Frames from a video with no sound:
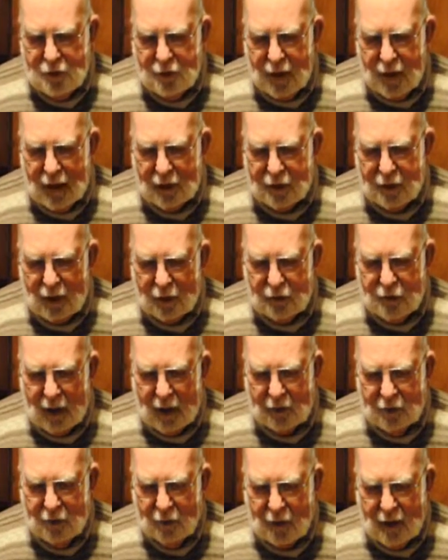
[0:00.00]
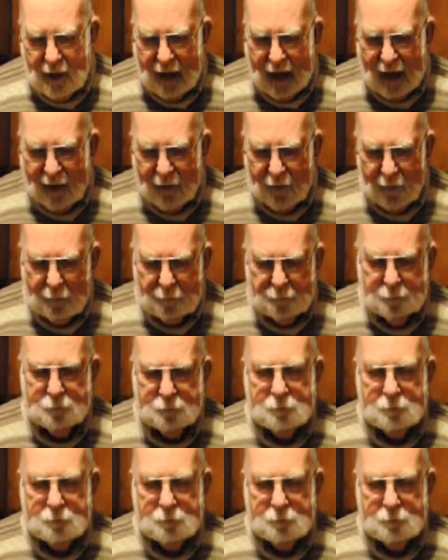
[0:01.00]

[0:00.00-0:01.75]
that they'll take their cattle